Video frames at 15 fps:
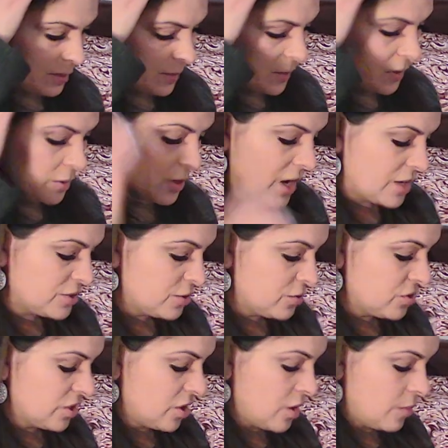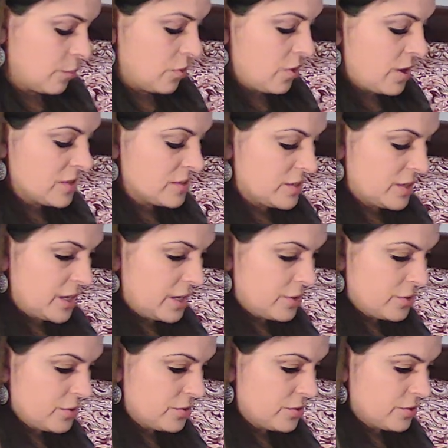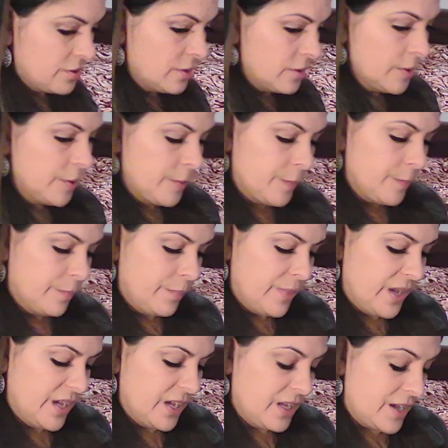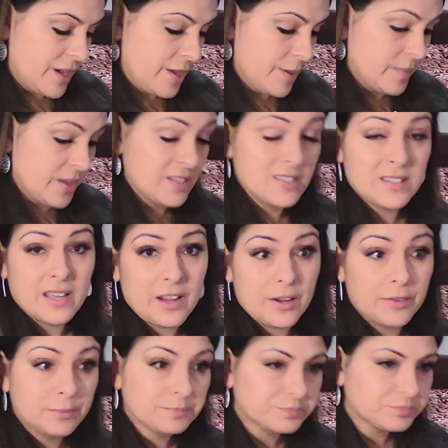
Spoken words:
you guys usually aren't procrastinators, but it's there.